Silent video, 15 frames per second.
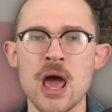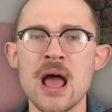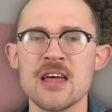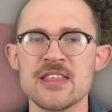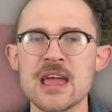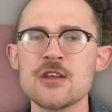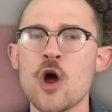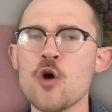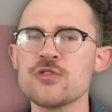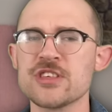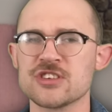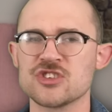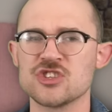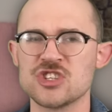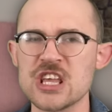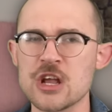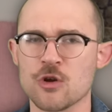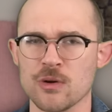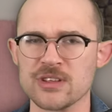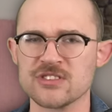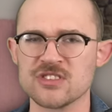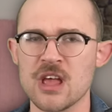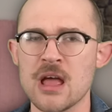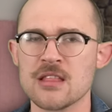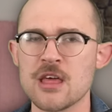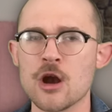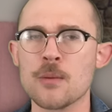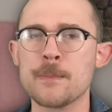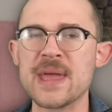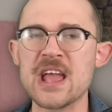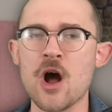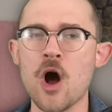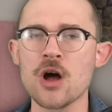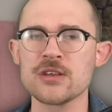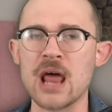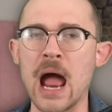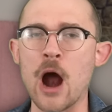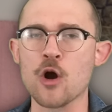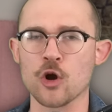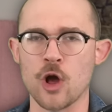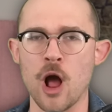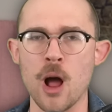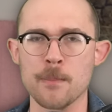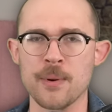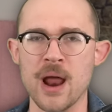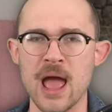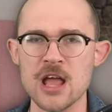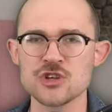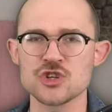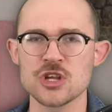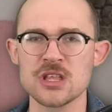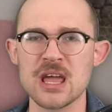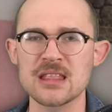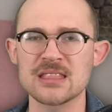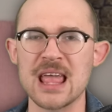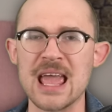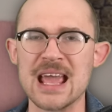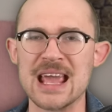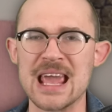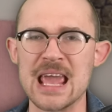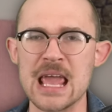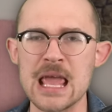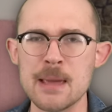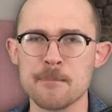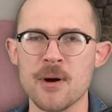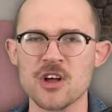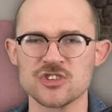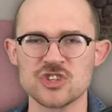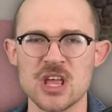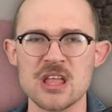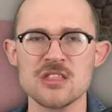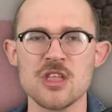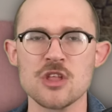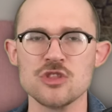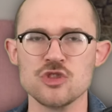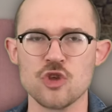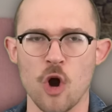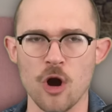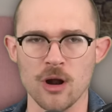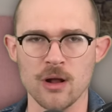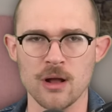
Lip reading: They know the secrets that are beyond our comprehension, yet they keep us in the dark.